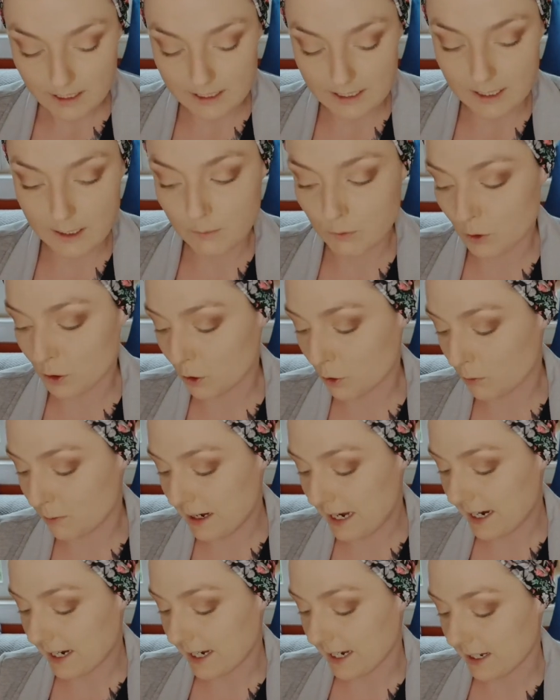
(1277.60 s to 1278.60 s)
Then I'm going to go
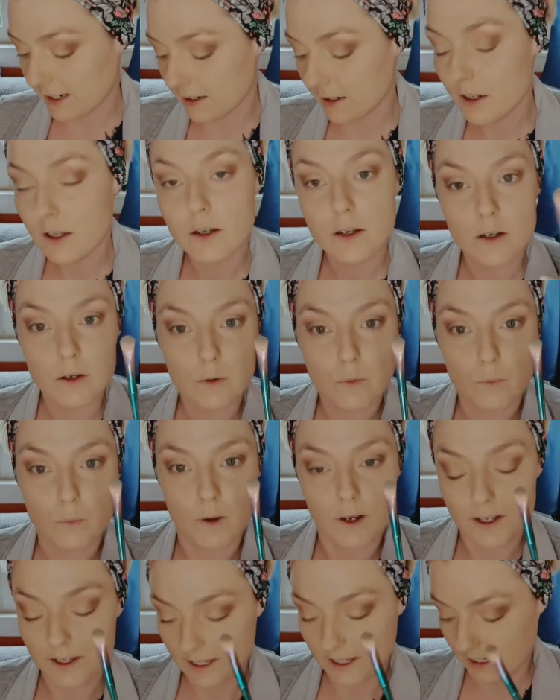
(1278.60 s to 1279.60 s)
back in
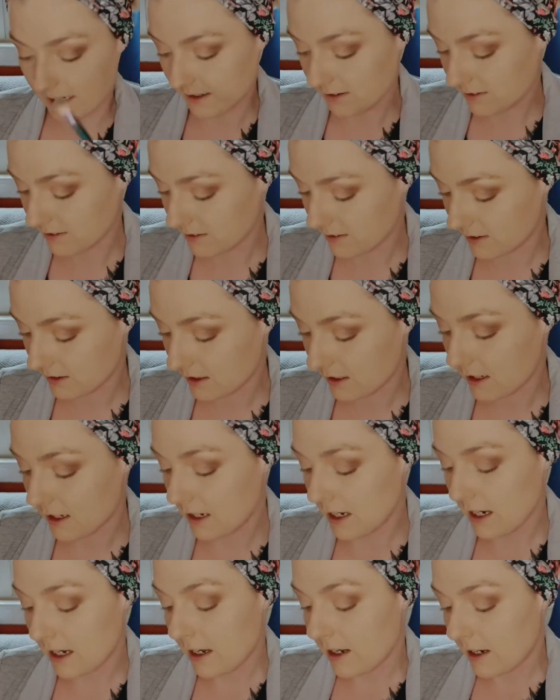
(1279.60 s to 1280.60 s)
with this,
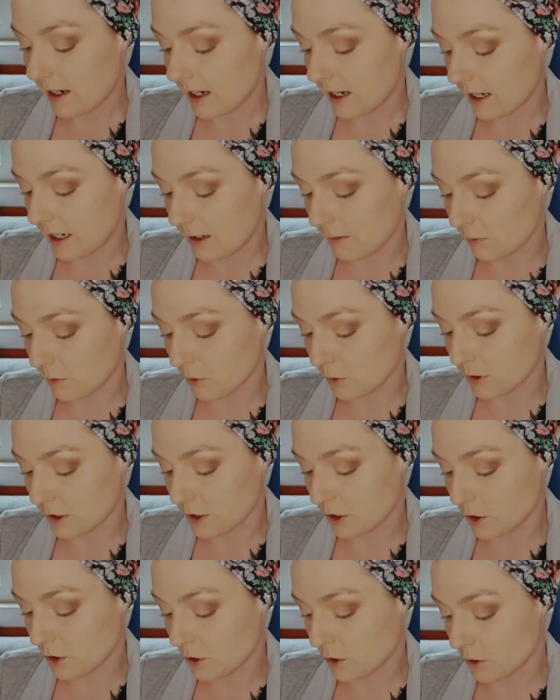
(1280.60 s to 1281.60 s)
and I'm
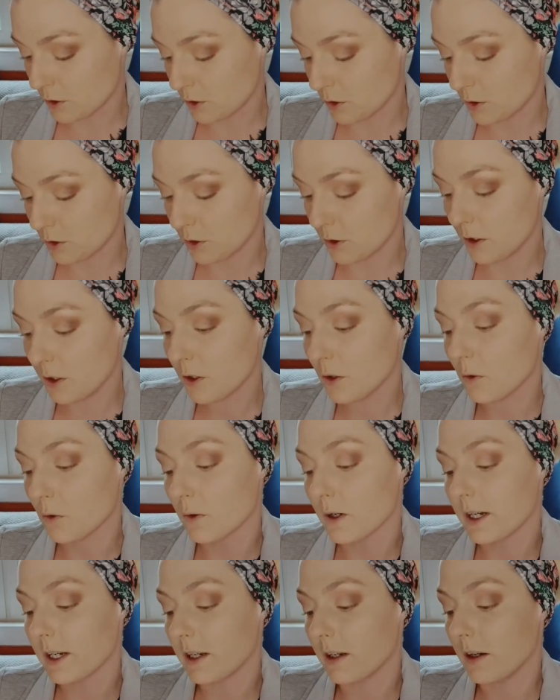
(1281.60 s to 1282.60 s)
going to
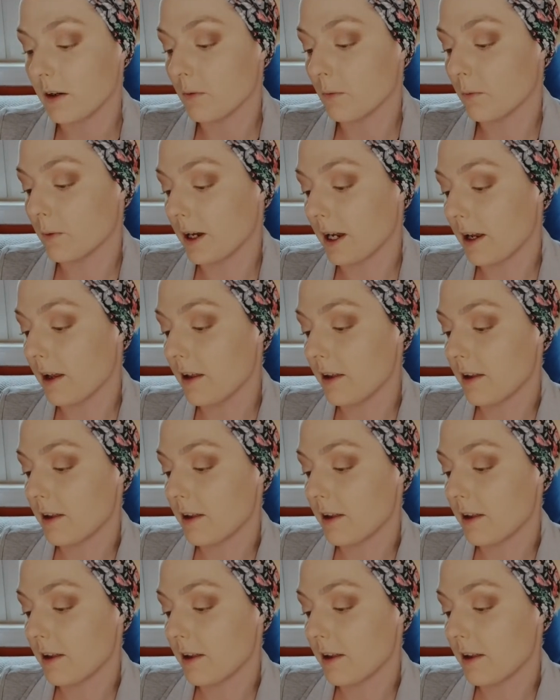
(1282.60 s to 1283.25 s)
go in with